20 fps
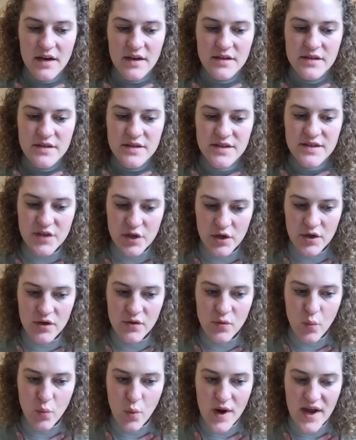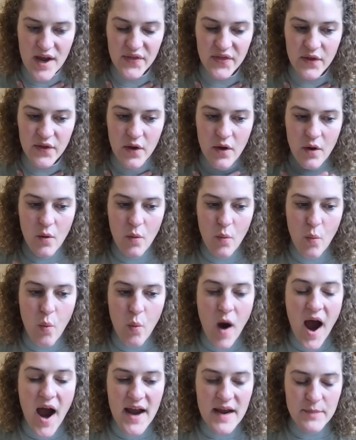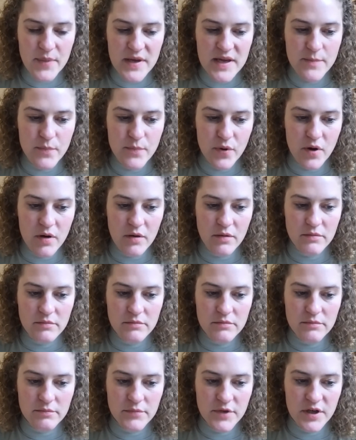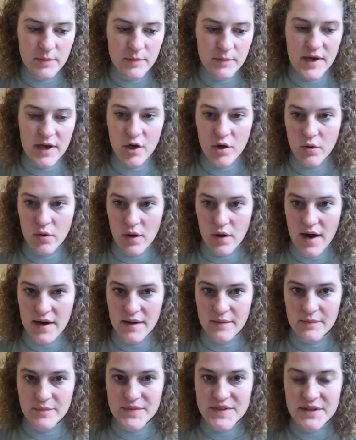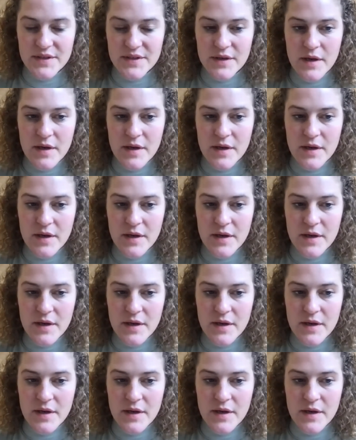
is not concerned with why people commit crimes.